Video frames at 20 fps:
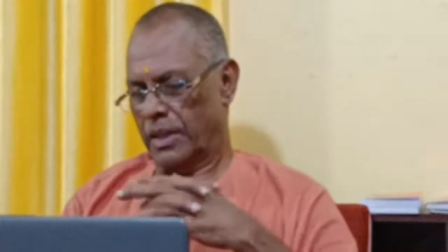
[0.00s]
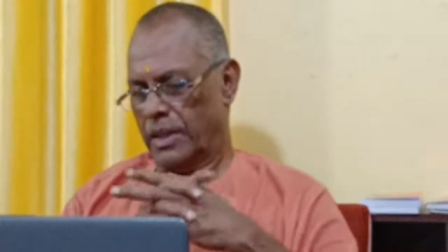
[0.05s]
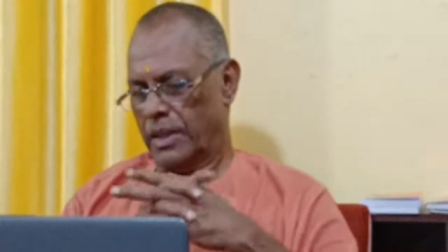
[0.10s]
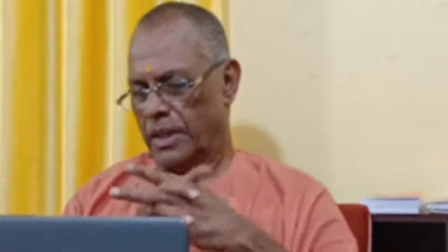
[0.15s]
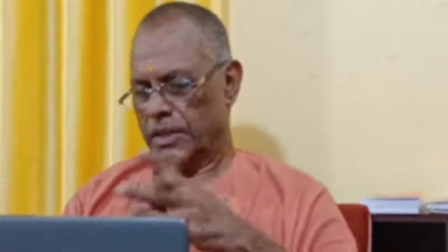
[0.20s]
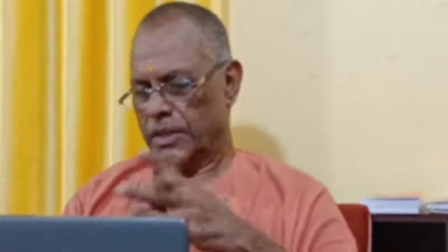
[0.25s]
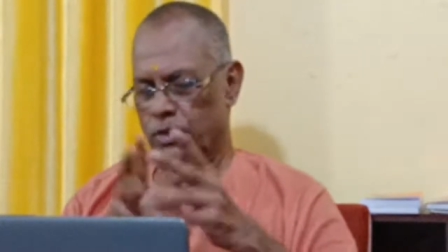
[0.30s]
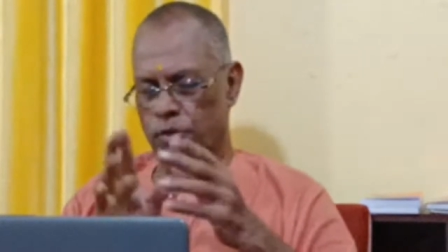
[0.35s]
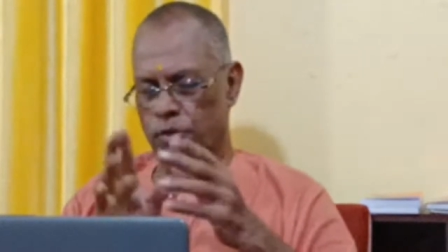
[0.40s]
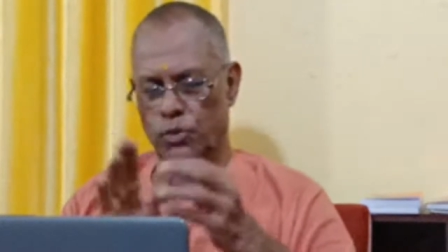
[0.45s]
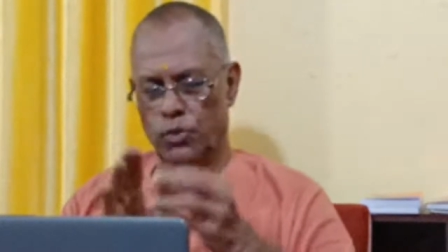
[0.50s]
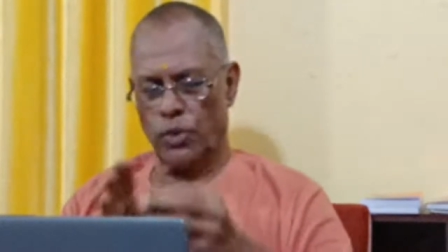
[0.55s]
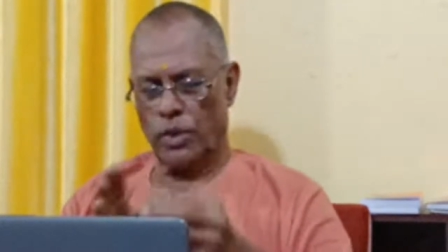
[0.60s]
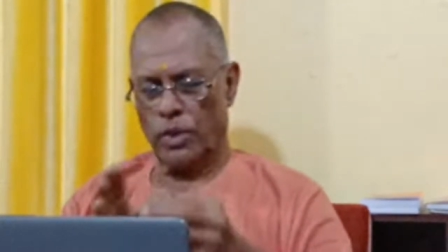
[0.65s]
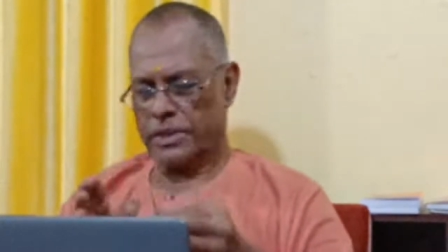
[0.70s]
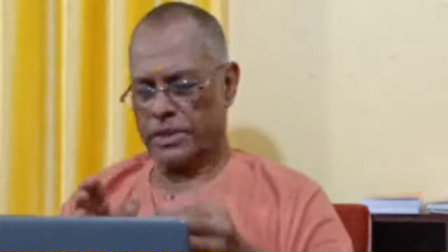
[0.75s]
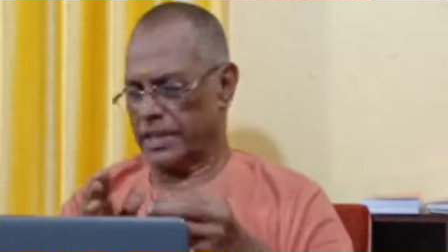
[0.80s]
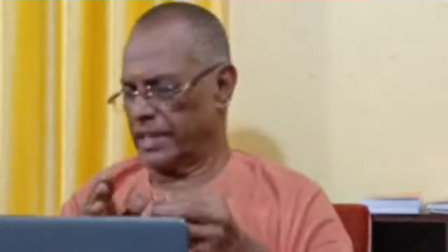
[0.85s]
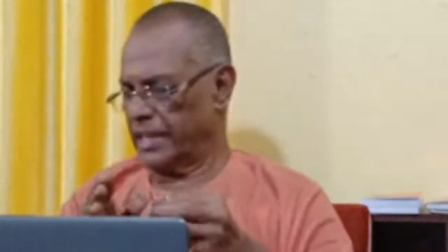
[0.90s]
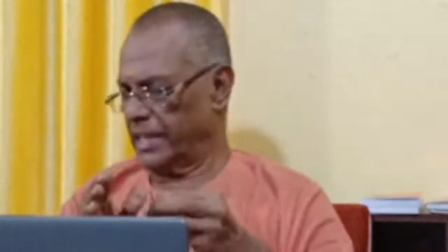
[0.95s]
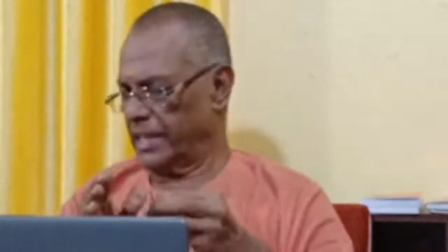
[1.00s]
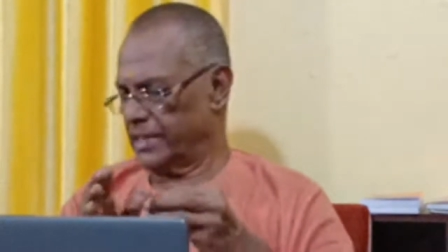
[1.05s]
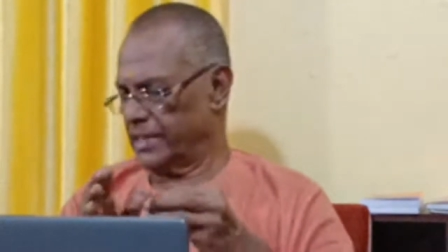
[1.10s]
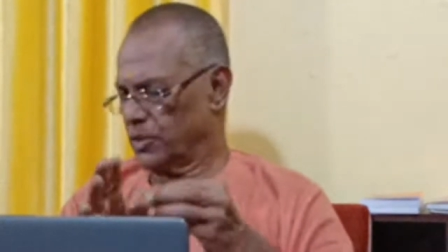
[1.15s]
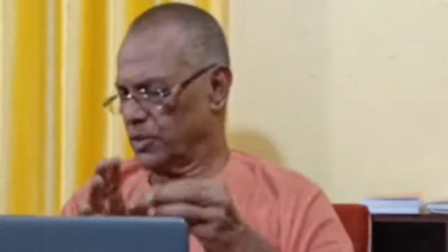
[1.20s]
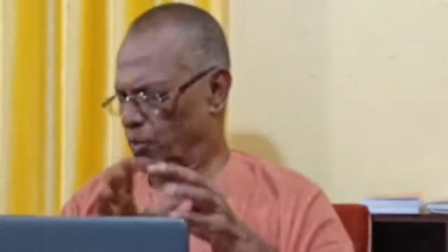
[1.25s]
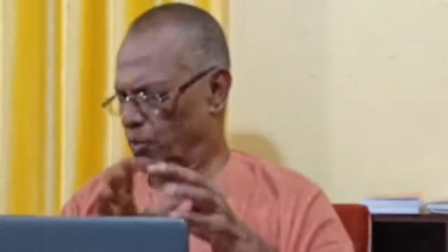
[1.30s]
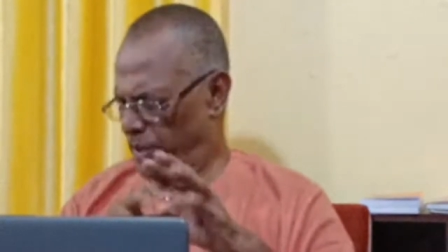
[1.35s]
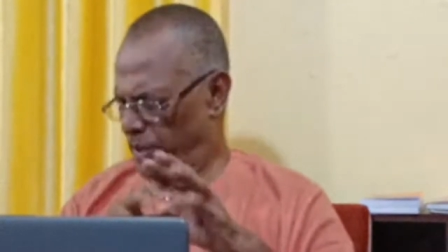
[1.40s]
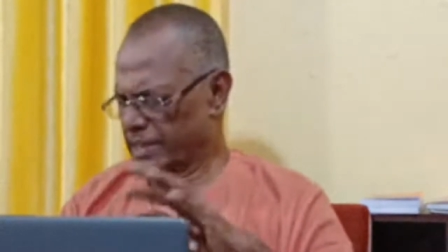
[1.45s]
So 2 or 3 days,
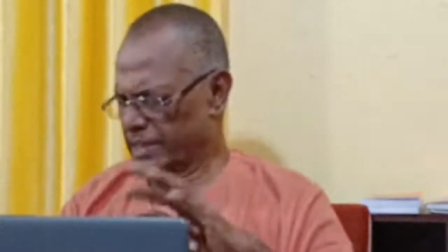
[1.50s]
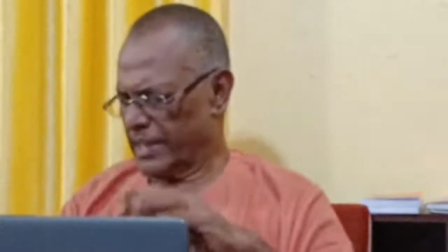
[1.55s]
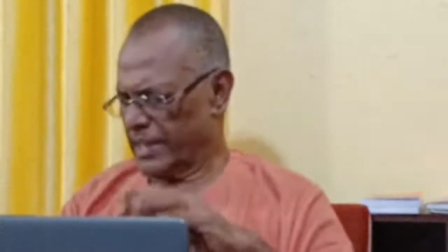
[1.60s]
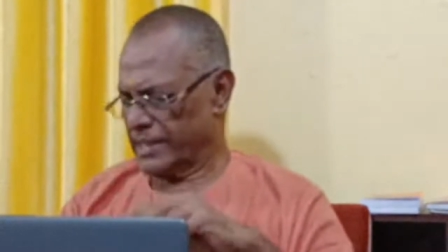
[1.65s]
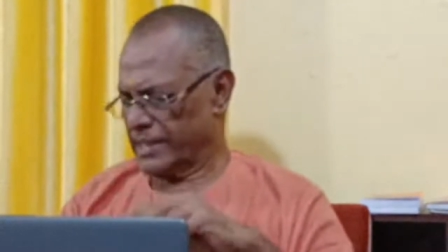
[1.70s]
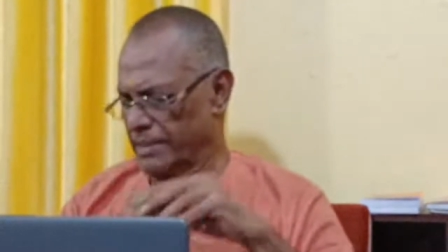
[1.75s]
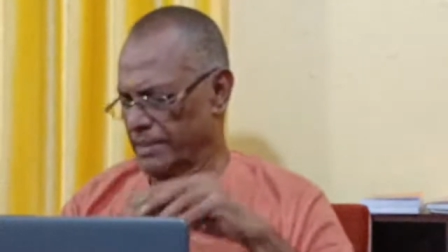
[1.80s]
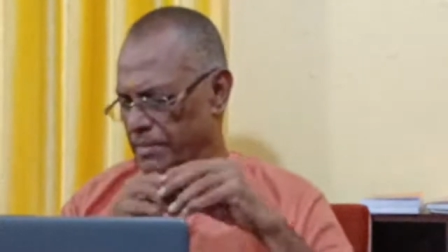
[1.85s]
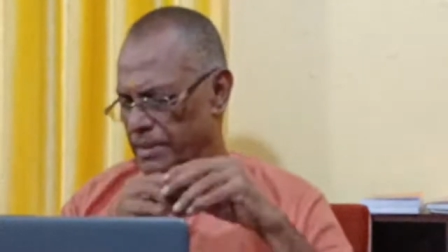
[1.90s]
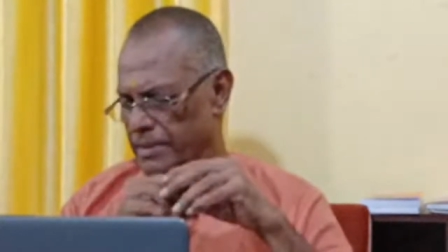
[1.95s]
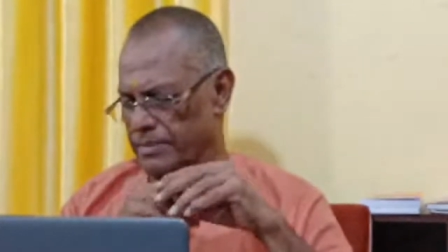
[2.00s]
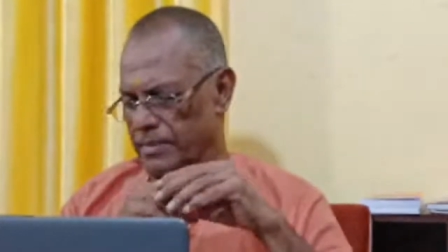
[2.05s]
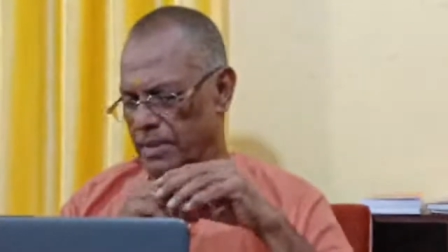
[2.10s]
2 days I think.